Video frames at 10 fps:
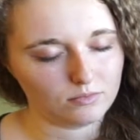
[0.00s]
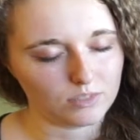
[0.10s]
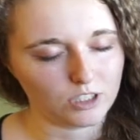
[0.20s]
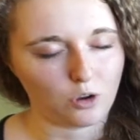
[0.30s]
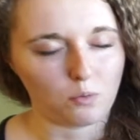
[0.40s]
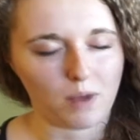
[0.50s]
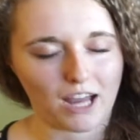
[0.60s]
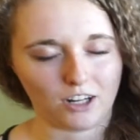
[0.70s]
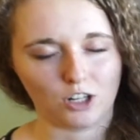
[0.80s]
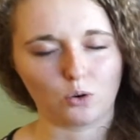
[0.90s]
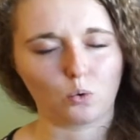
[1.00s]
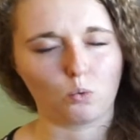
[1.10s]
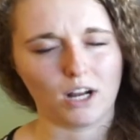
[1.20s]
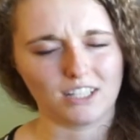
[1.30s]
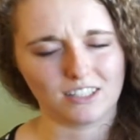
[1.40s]
no matter
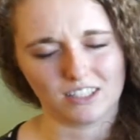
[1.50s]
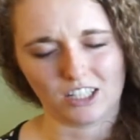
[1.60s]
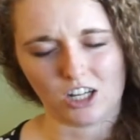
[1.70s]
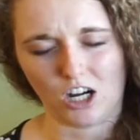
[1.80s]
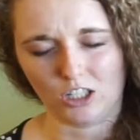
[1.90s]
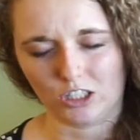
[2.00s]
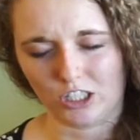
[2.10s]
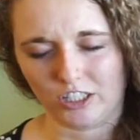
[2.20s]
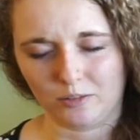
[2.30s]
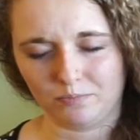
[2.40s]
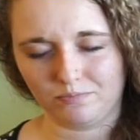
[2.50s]
what the color